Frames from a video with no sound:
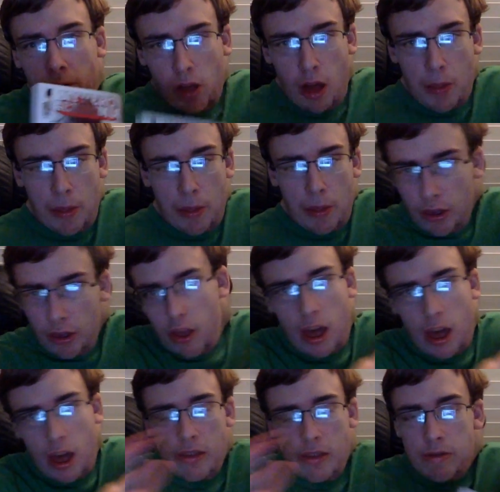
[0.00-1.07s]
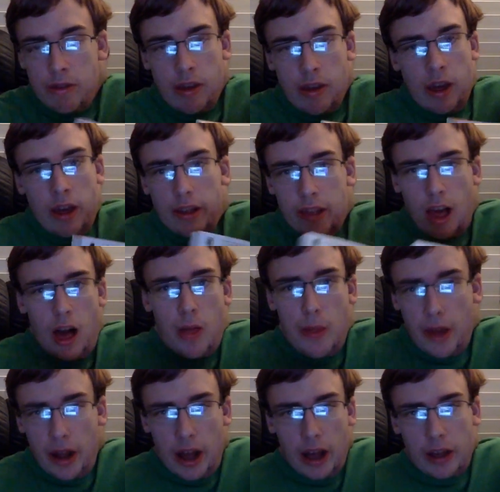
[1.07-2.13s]
up until then, tell me and
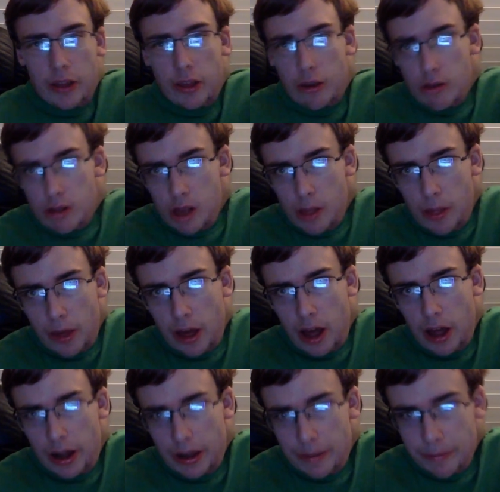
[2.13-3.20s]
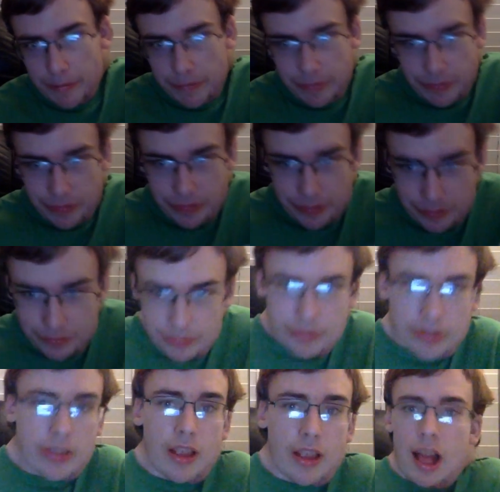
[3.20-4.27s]
I can do something on
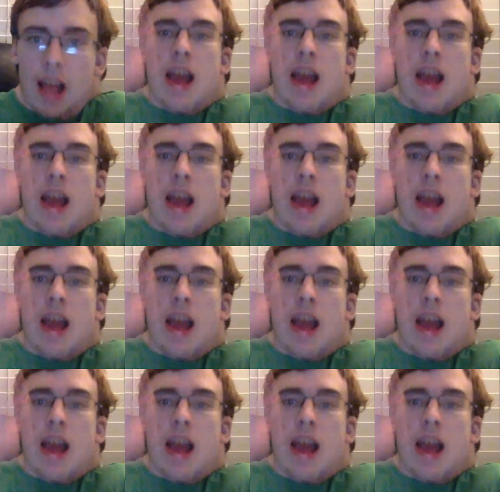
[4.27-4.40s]
it.